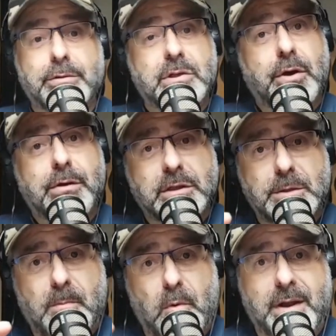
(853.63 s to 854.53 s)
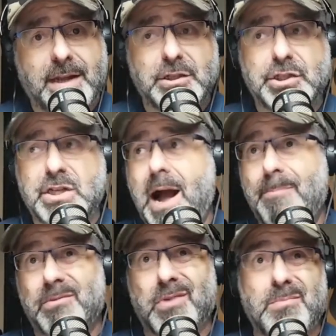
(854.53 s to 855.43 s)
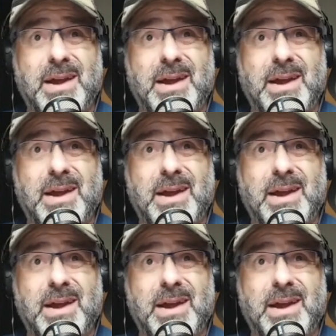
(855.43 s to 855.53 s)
to go to the supermarket and shop and run my